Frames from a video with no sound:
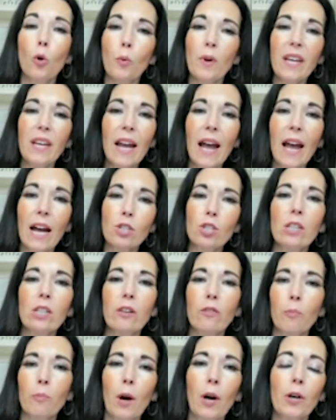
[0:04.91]
We
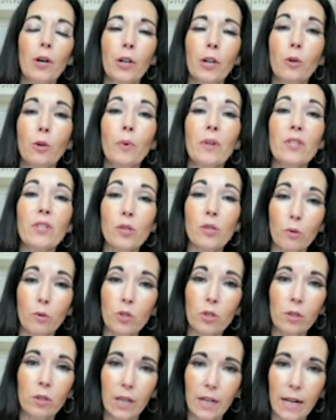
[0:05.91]
actually have partnered with
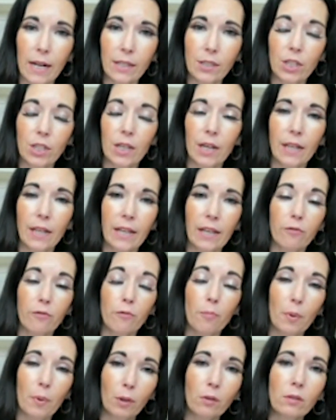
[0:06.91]
Social Connector, and
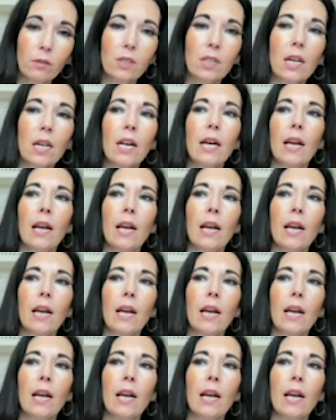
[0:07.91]
they've built